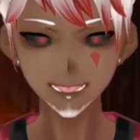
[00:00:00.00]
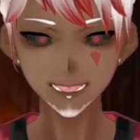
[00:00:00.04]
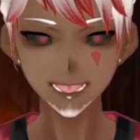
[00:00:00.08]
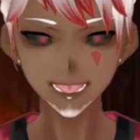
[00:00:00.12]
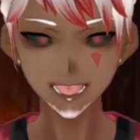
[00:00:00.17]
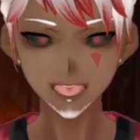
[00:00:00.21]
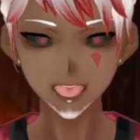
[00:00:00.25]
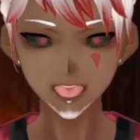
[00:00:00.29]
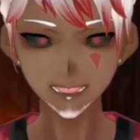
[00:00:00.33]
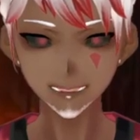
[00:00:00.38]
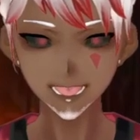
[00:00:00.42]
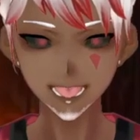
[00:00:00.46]

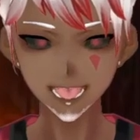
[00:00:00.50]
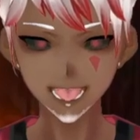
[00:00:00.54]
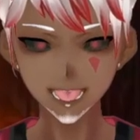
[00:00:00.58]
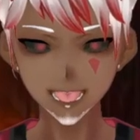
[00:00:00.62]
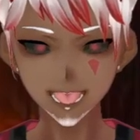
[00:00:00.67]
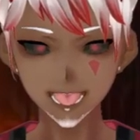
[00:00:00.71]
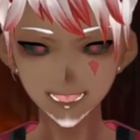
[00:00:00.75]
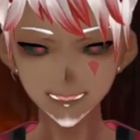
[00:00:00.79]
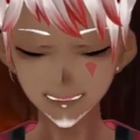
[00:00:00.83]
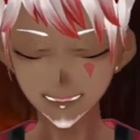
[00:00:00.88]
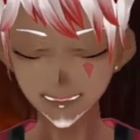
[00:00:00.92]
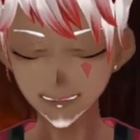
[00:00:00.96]
because I
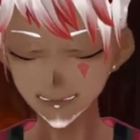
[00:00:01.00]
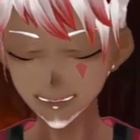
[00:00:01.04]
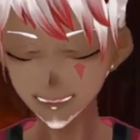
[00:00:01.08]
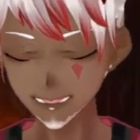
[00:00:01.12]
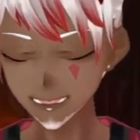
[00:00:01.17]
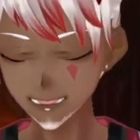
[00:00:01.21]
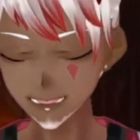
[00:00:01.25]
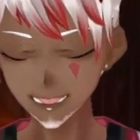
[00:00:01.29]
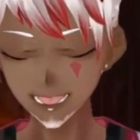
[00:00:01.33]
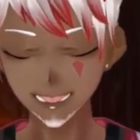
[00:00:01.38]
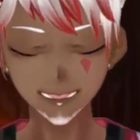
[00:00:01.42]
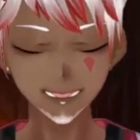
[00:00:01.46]
was just
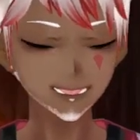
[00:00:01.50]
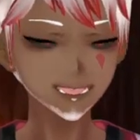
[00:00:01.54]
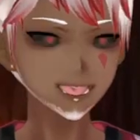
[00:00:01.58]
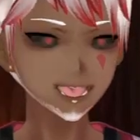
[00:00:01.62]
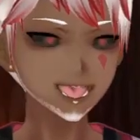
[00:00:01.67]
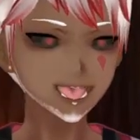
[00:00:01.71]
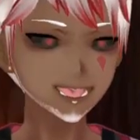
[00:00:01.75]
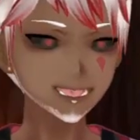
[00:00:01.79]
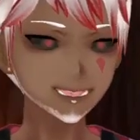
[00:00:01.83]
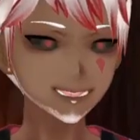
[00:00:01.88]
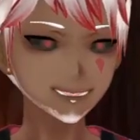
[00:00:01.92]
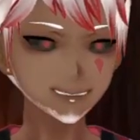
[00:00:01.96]
trying to live
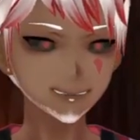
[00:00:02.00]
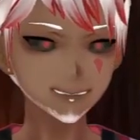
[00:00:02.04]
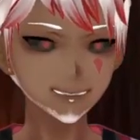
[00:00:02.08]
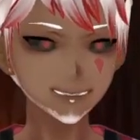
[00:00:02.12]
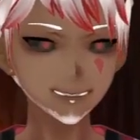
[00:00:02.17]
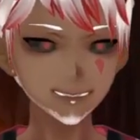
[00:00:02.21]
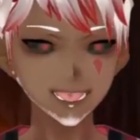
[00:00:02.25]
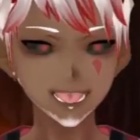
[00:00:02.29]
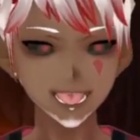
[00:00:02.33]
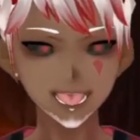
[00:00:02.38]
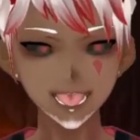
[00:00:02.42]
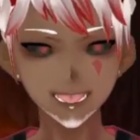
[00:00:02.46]
my best
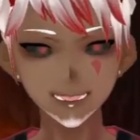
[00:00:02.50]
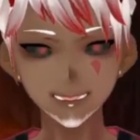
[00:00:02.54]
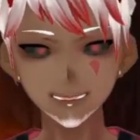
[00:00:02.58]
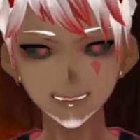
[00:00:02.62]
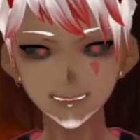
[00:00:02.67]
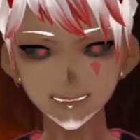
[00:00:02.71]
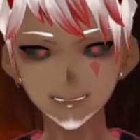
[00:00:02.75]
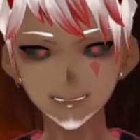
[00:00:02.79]
life.